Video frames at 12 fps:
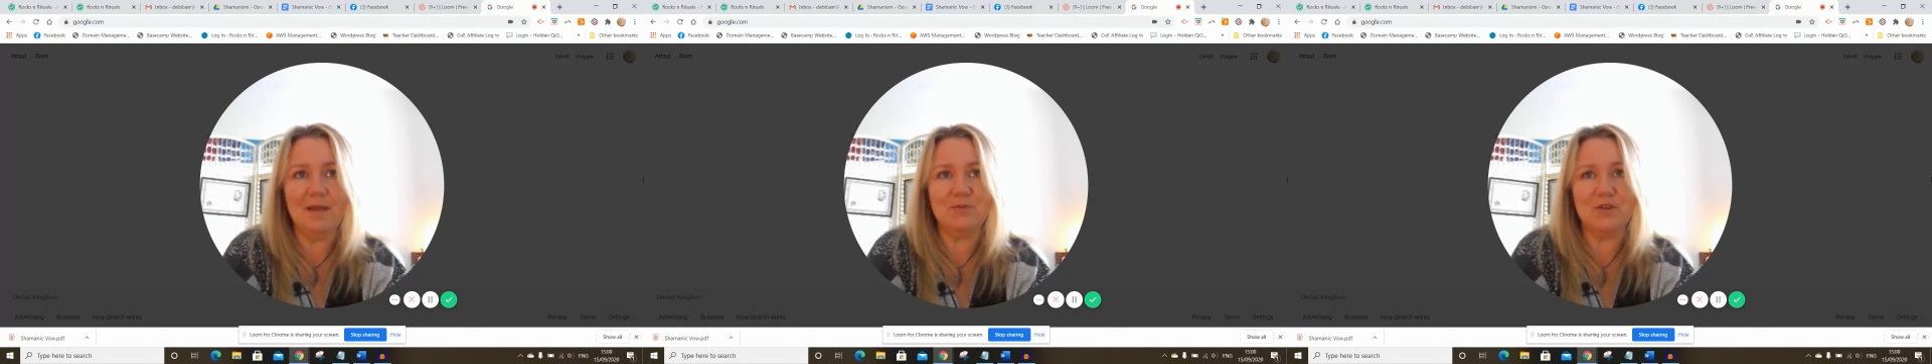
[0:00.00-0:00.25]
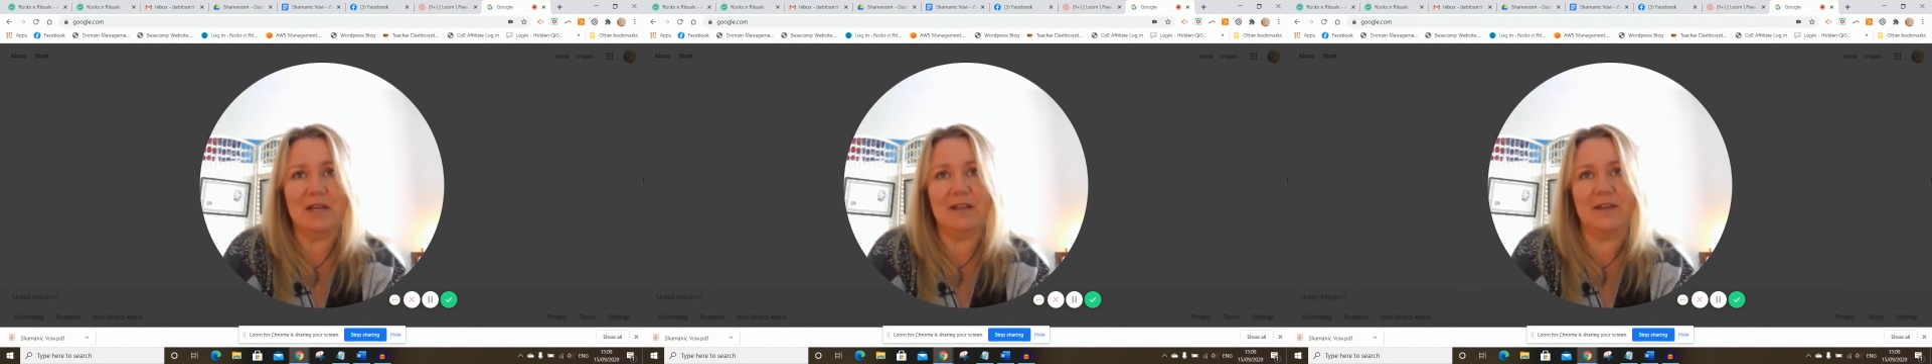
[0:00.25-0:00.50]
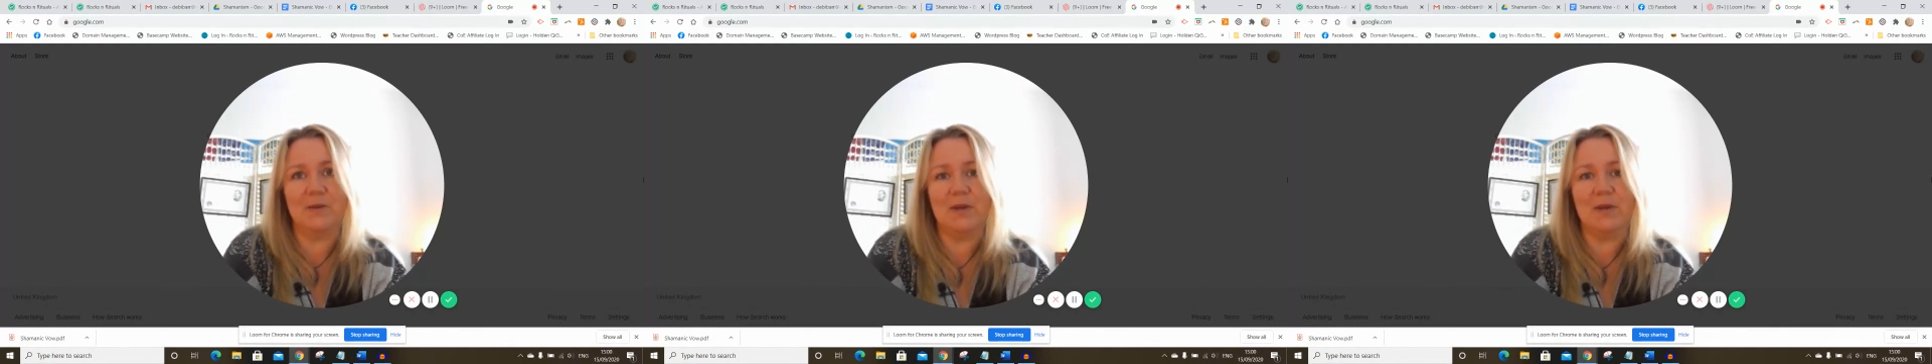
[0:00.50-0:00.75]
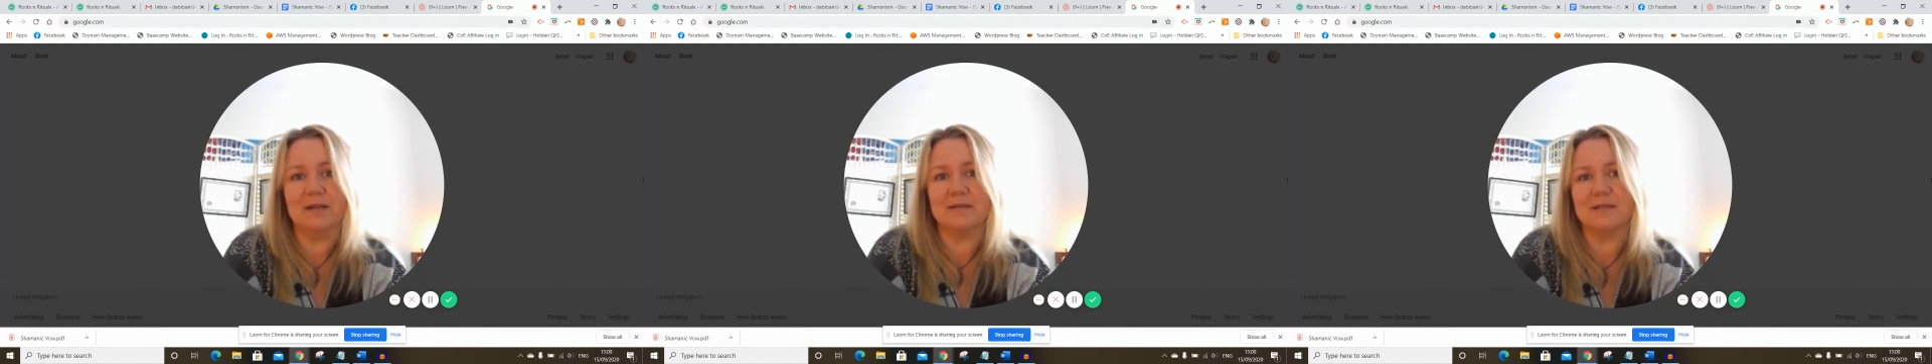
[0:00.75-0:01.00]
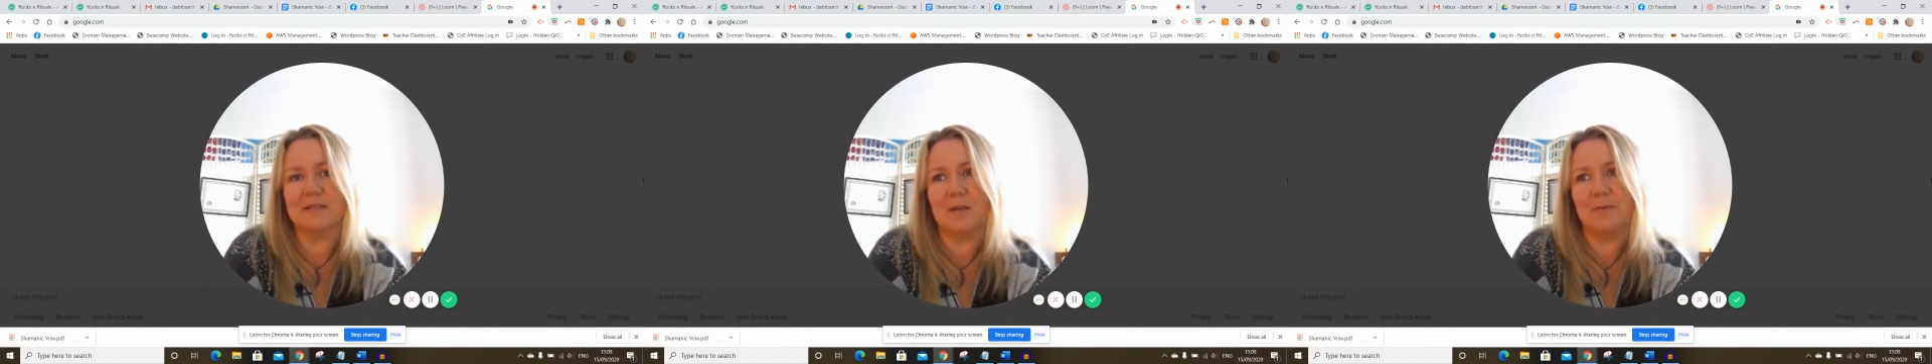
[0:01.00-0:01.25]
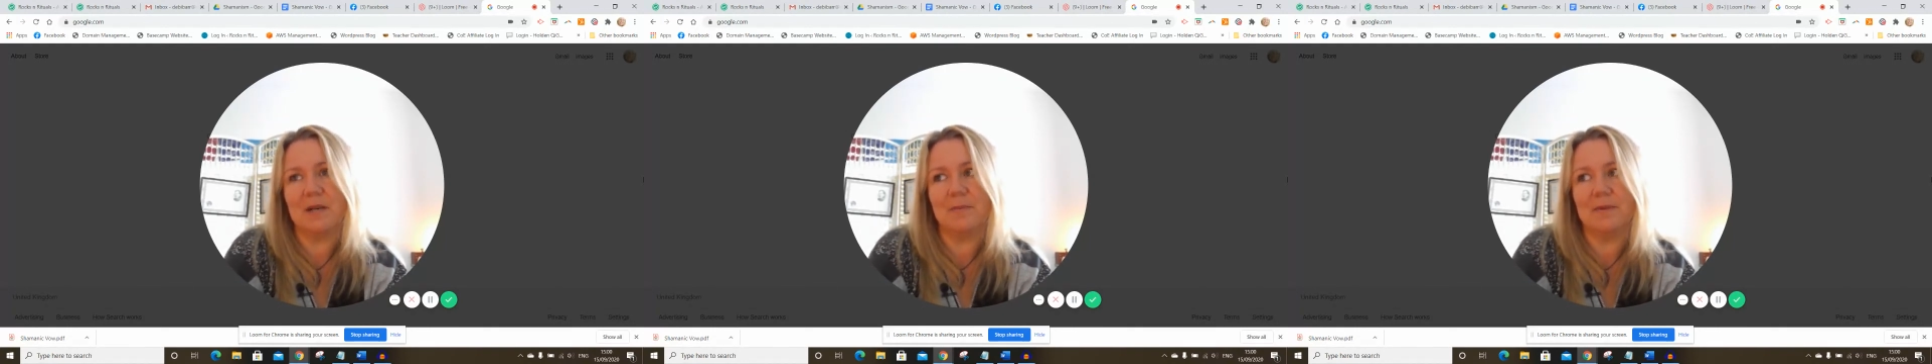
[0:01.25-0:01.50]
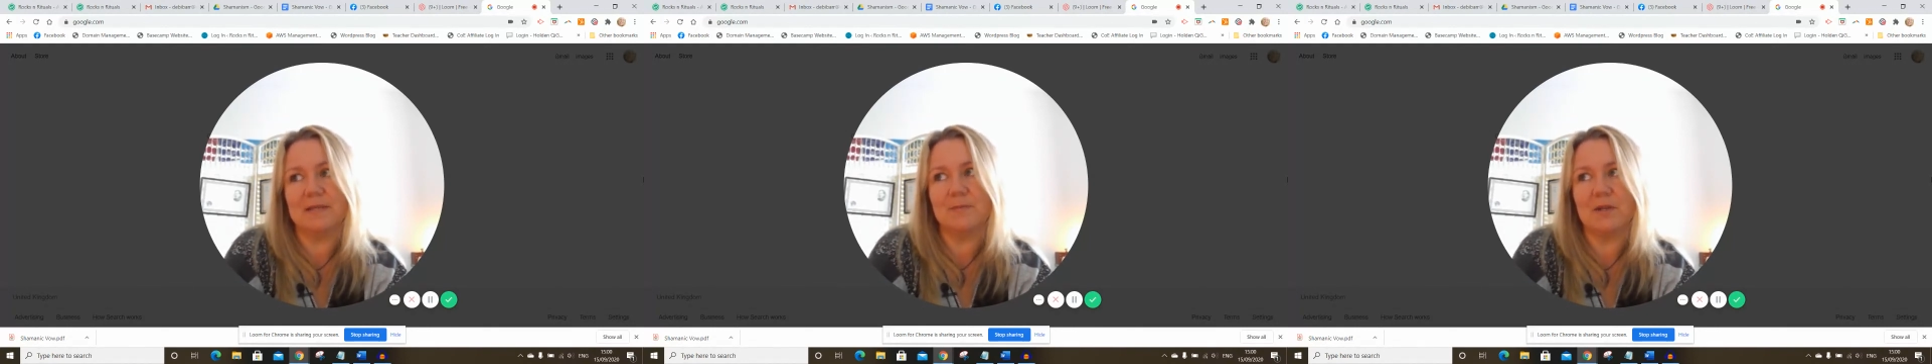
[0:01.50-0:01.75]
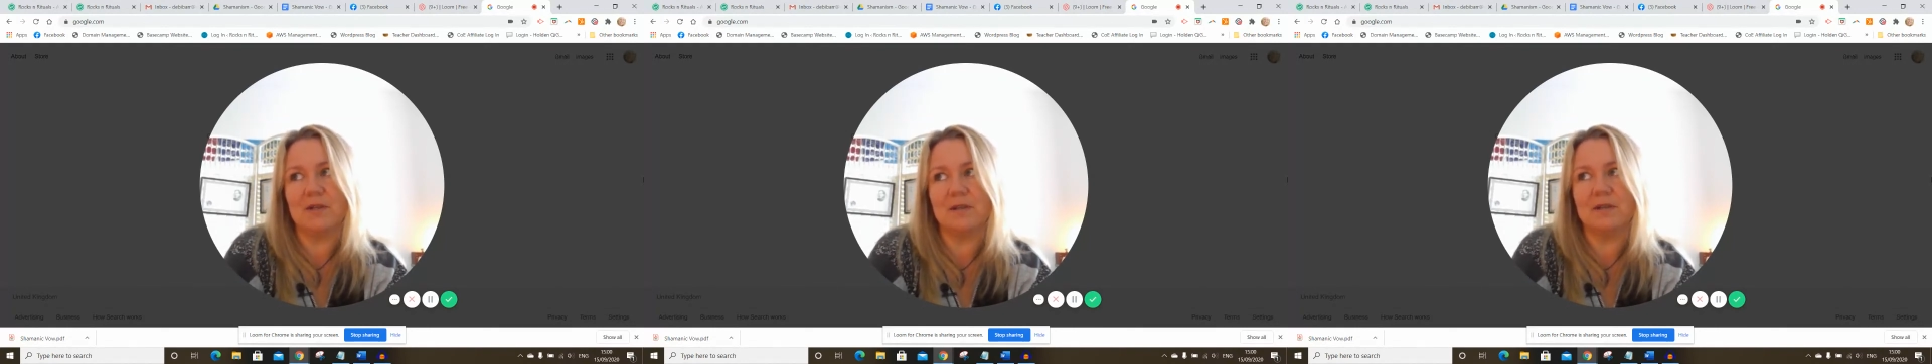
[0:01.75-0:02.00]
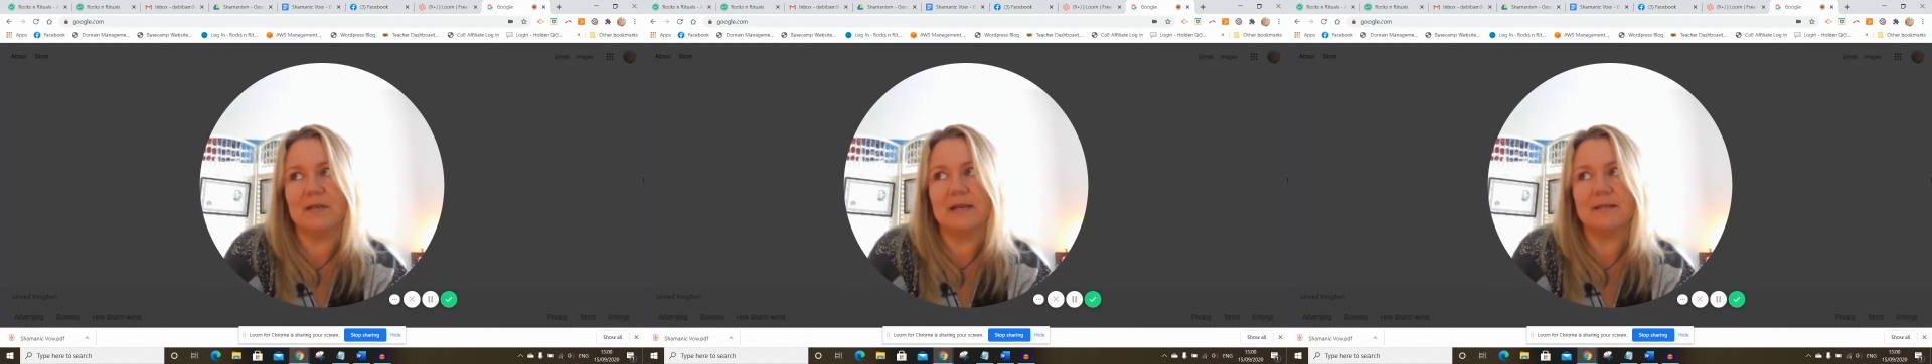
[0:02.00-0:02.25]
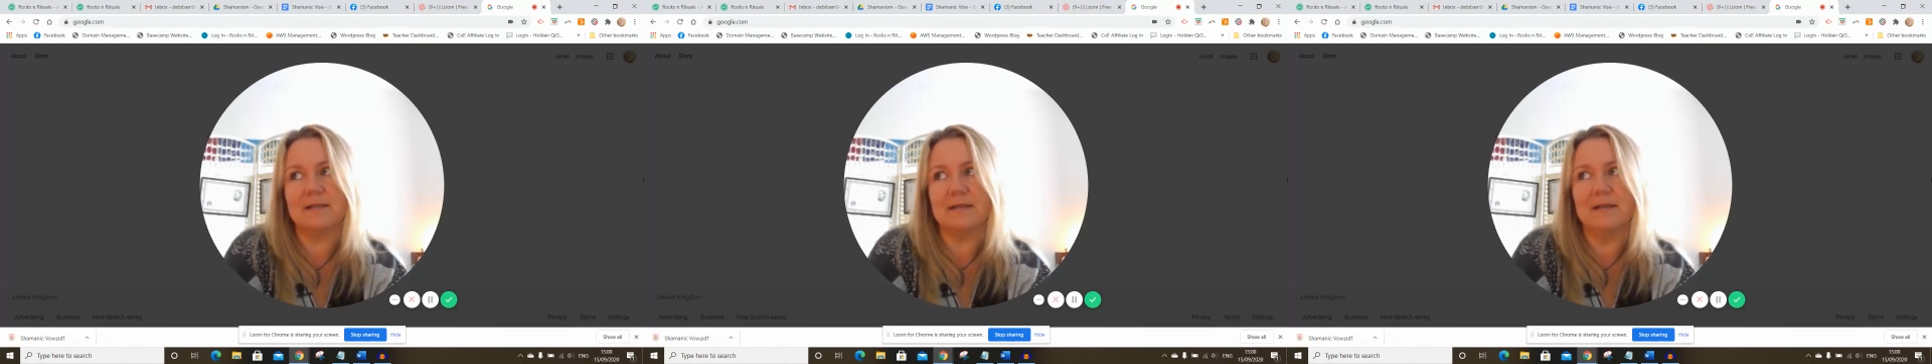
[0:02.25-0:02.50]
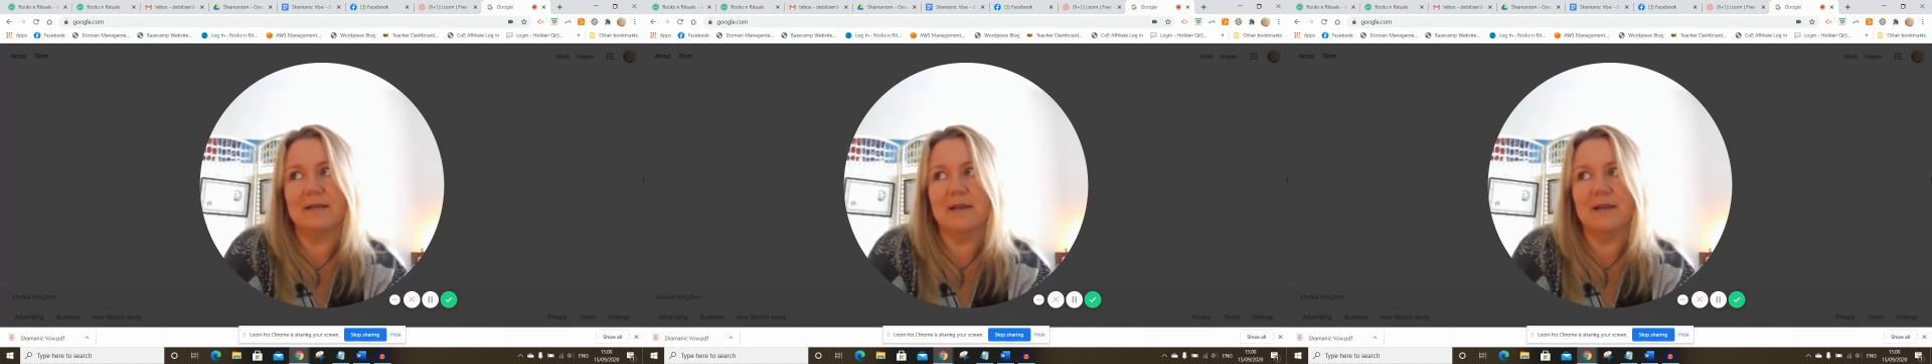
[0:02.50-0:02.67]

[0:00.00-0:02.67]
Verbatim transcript: I'm trying to think what else is coming up this month and next.